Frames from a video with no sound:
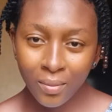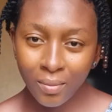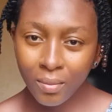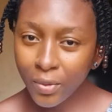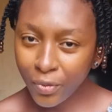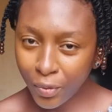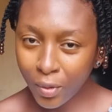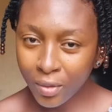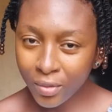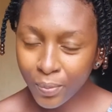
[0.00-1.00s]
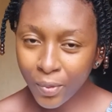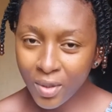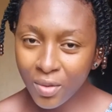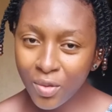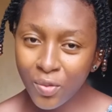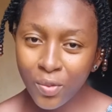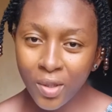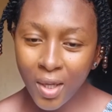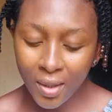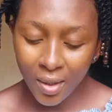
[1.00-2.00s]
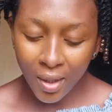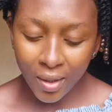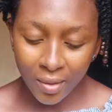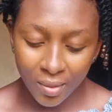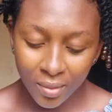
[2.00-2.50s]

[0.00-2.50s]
before reporting to work at 9.